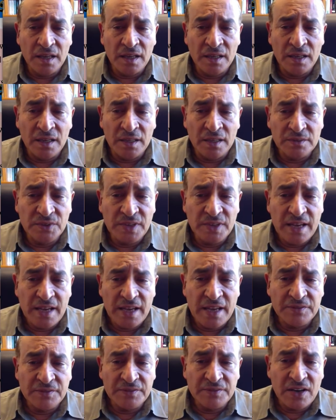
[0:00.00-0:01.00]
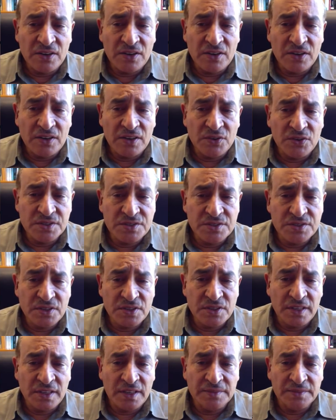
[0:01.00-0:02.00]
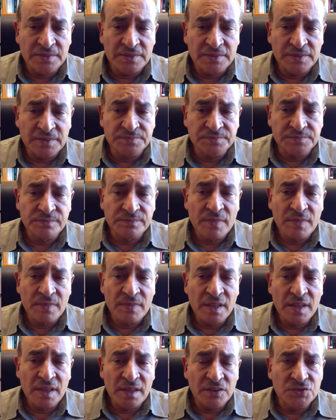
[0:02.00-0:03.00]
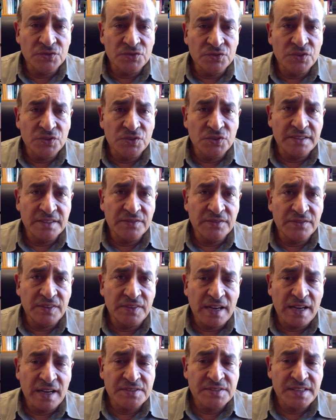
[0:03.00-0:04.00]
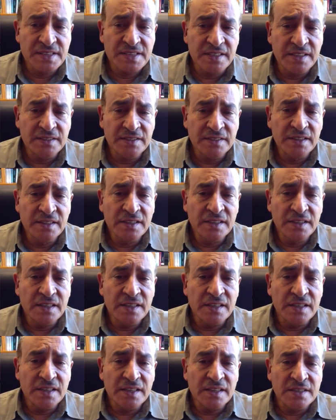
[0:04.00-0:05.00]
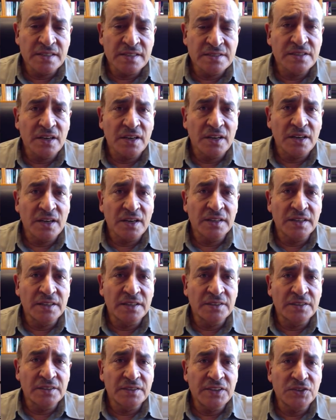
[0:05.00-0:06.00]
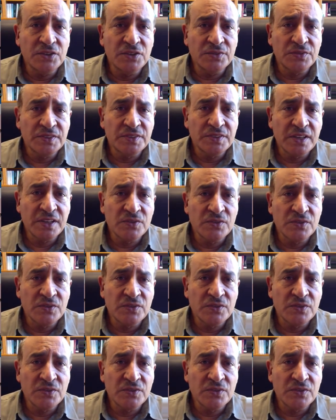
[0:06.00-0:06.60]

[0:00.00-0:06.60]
We have now a course on the 295C, is on radio frequency